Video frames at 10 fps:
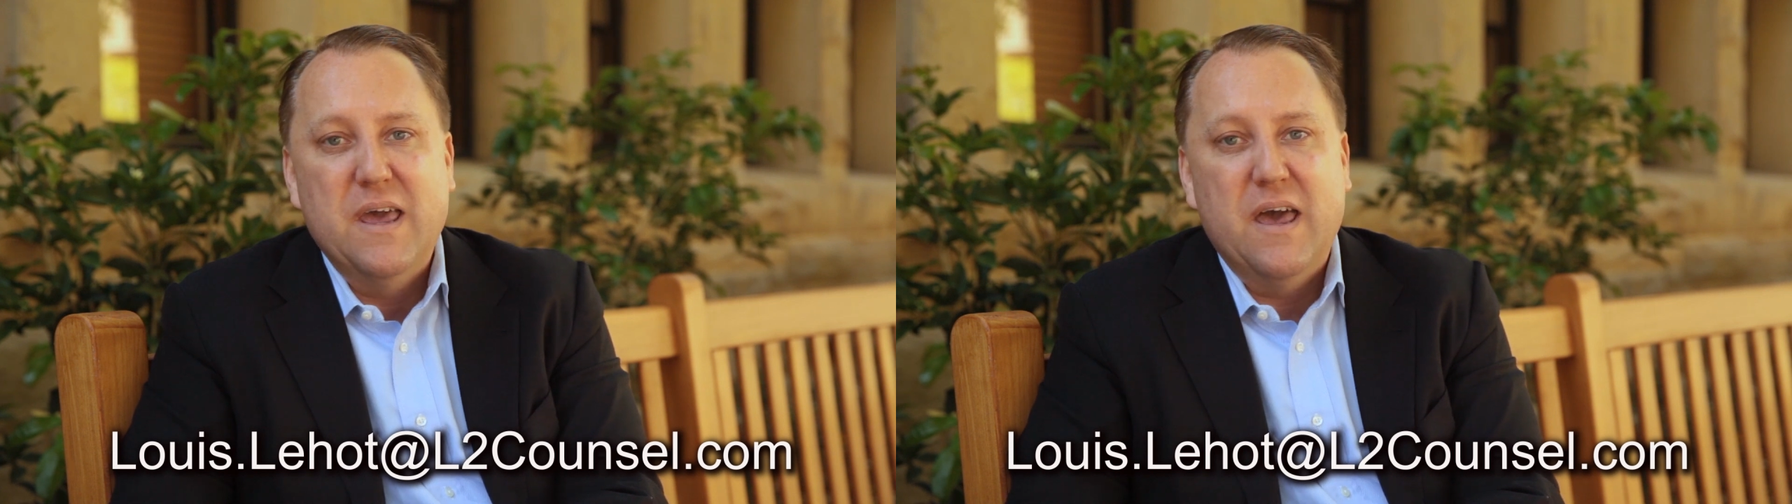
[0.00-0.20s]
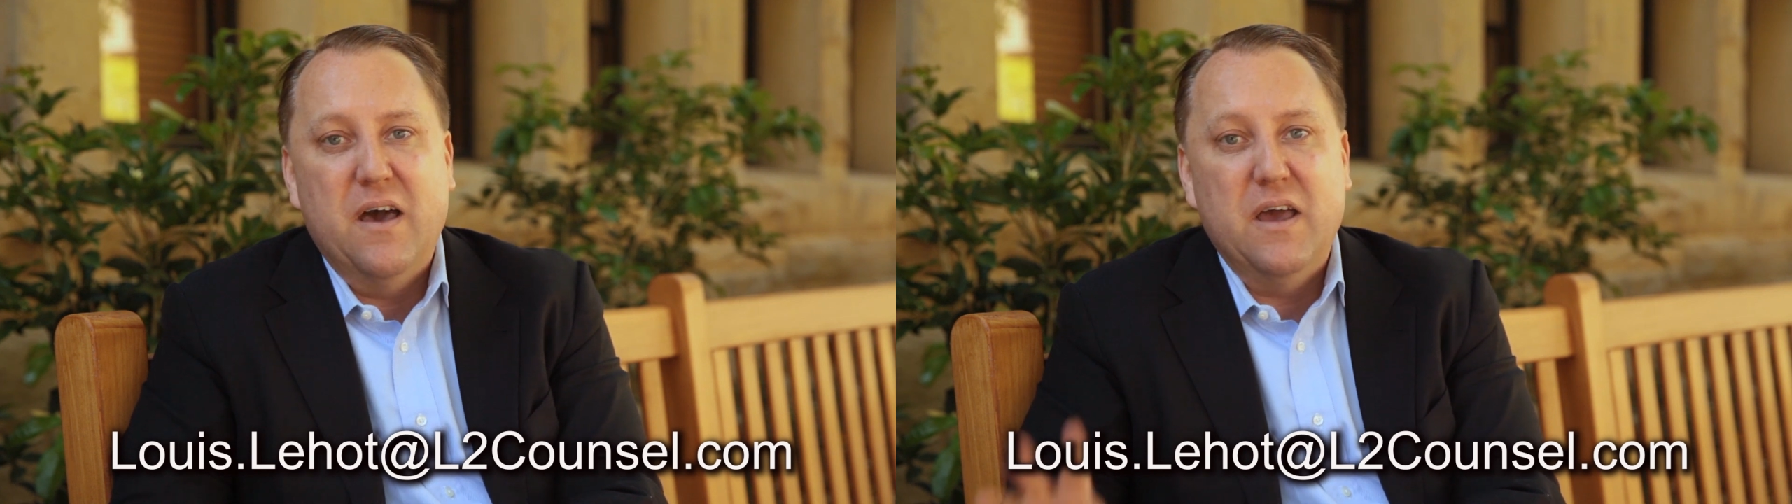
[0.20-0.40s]

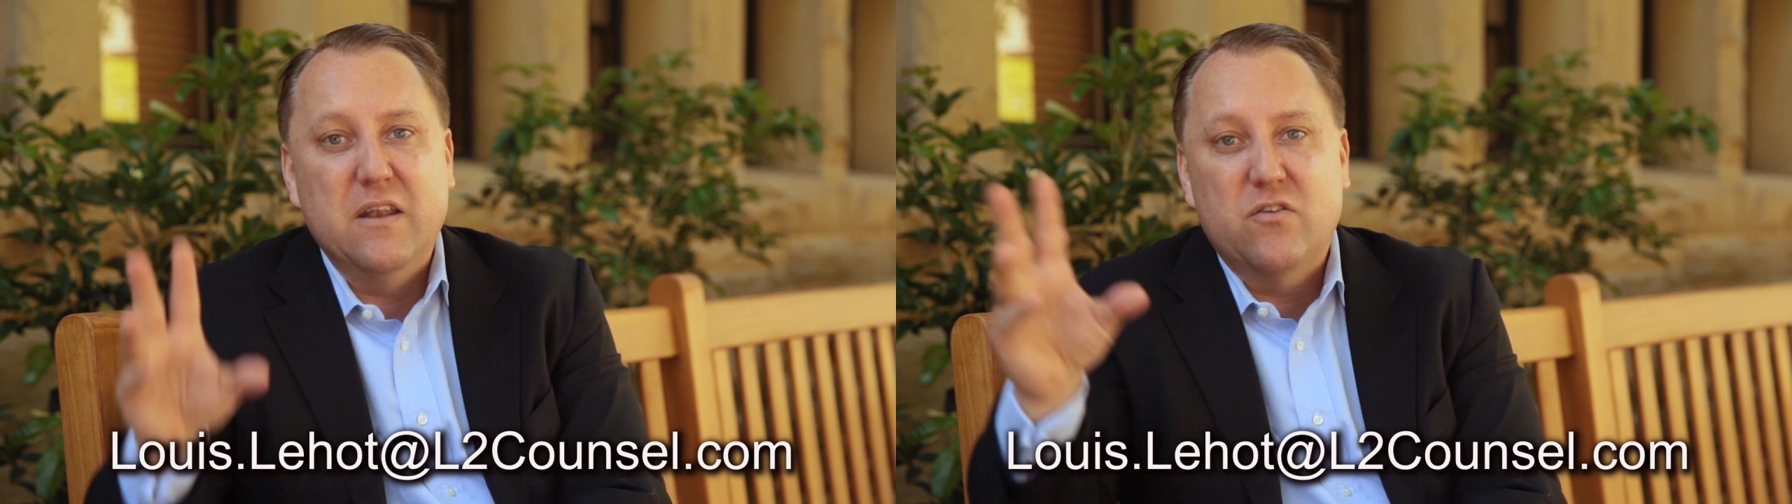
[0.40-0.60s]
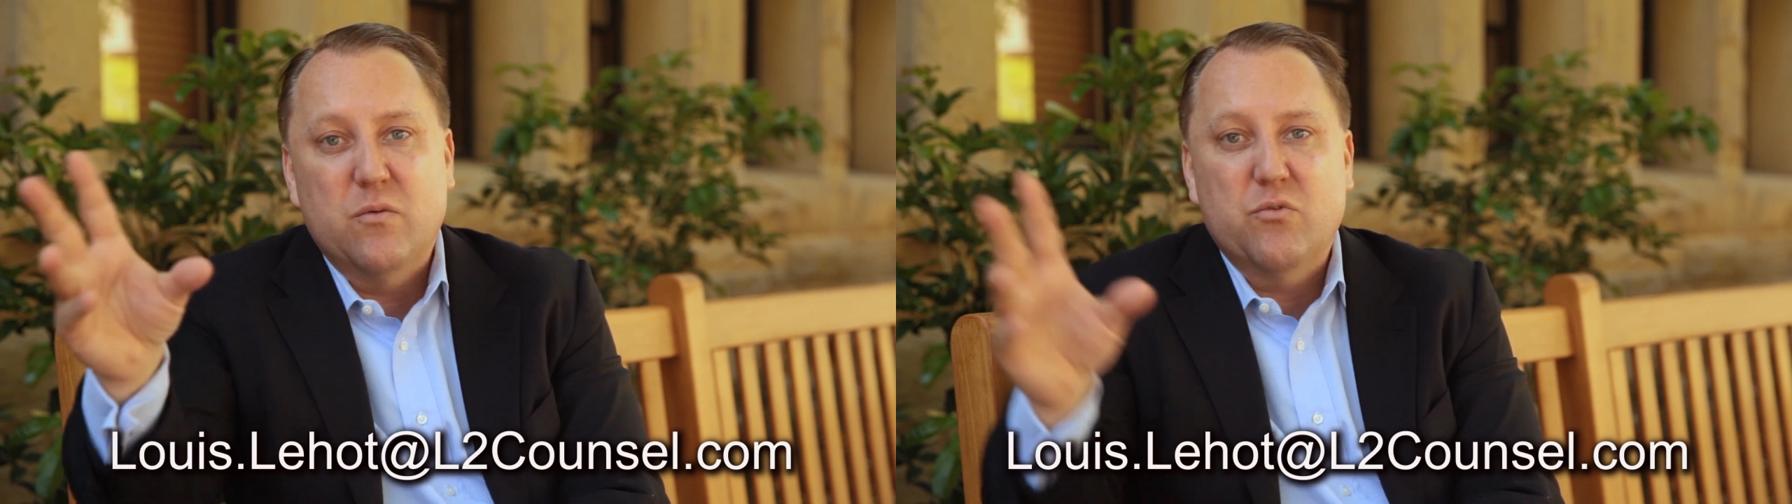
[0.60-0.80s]

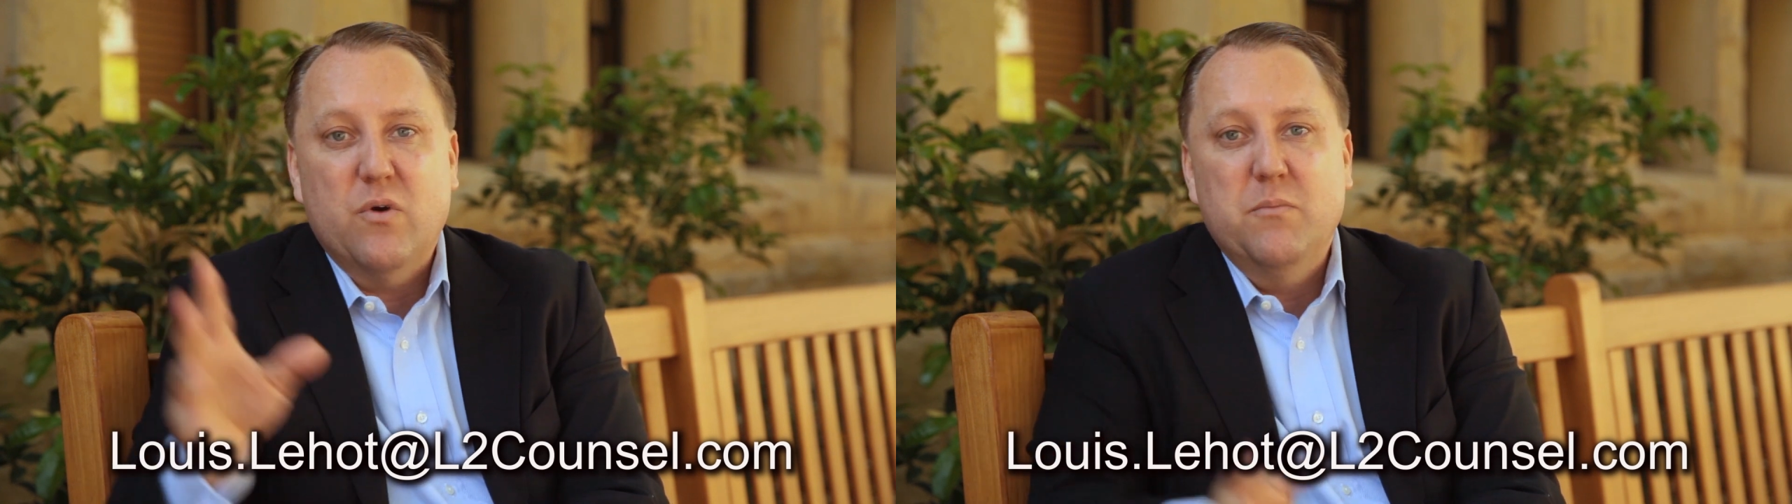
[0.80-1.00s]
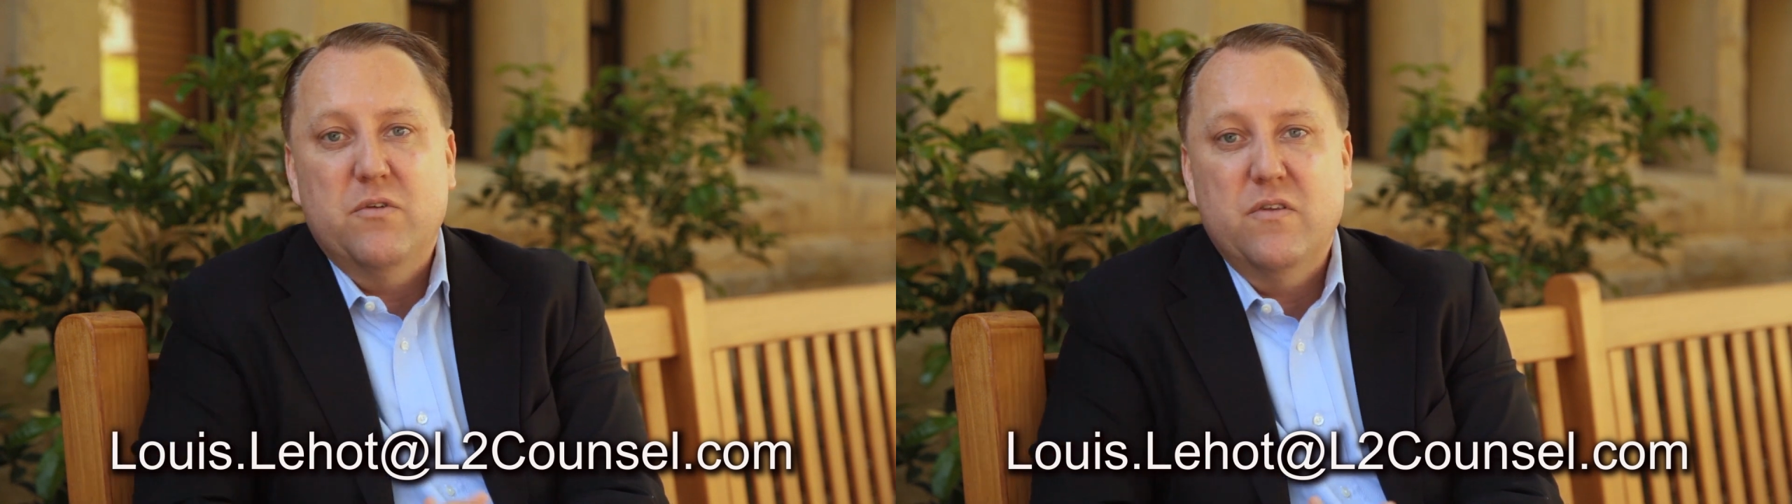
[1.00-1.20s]
and
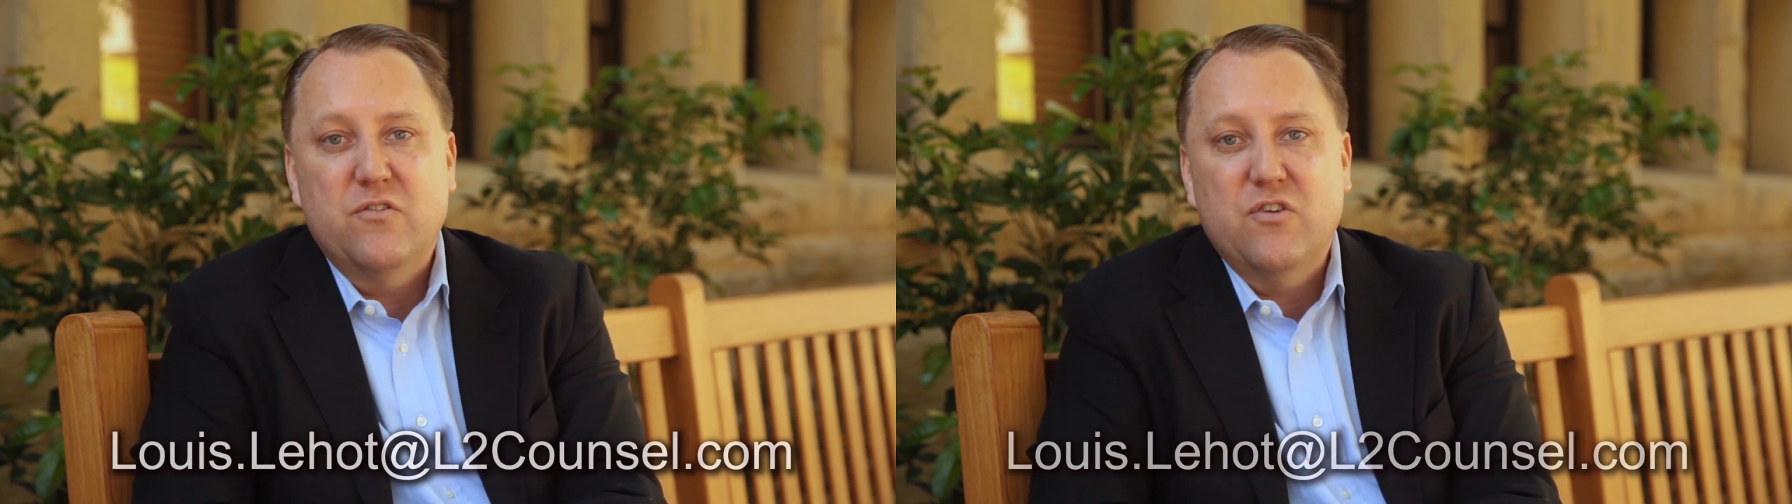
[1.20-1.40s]
subscribe to this